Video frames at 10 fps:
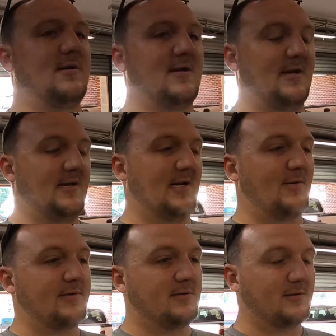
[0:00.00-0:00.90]
And
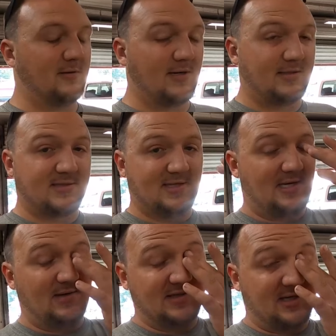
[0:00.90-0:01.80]
I was going to go race
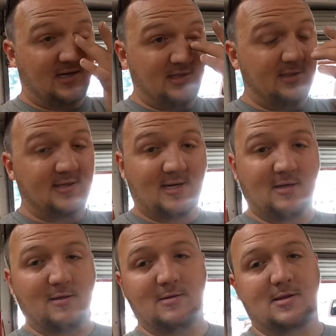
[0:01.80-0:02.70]
tonight with Josh and
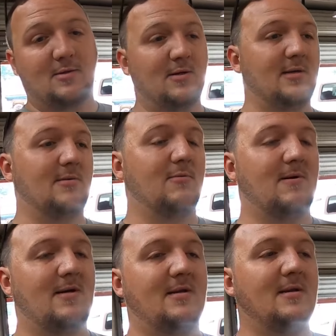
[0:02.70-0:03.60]
Tyler and Joey and
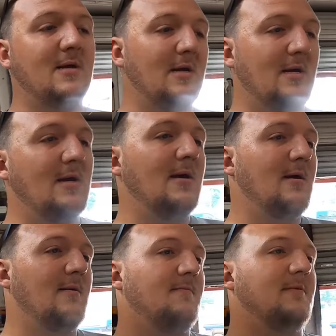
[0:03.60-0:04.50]
everybody.
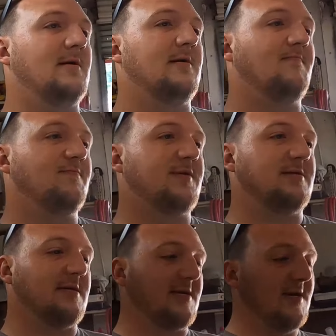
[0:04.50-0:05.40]
But
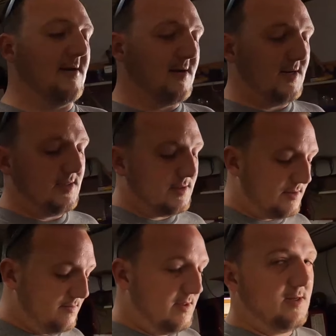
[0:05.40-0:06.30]
since I can't
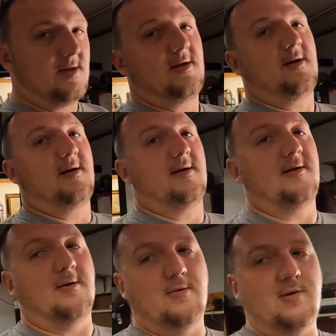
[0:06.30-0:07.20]
race,
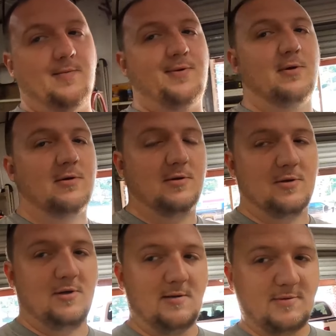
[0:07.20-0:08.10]
you know, I'm still going
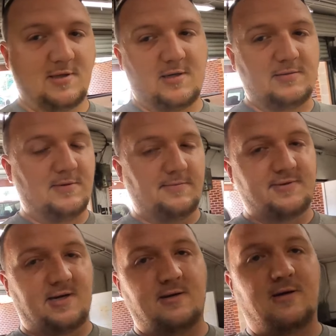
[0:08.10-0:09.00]
to go help Josh. I'm going to
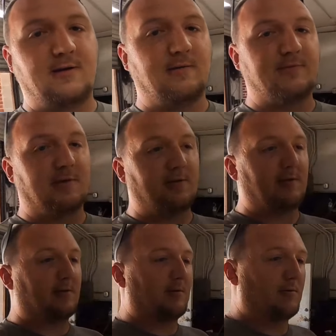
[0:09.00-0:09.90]
help Tyler. I'll help
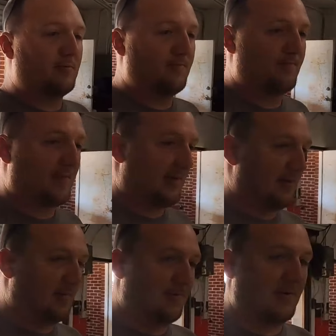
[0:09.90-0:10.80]
Joey. You know, I'll
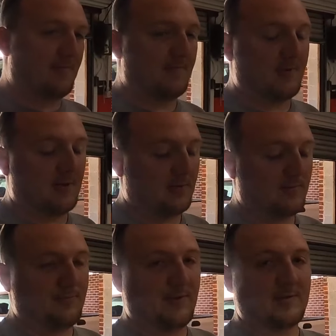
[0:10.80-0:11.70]
help him. You
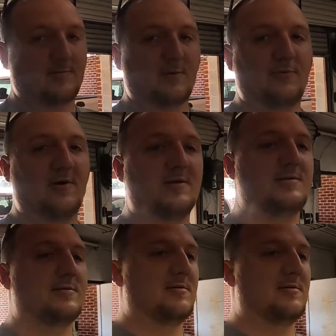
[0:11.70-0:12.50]
know, these are my friends.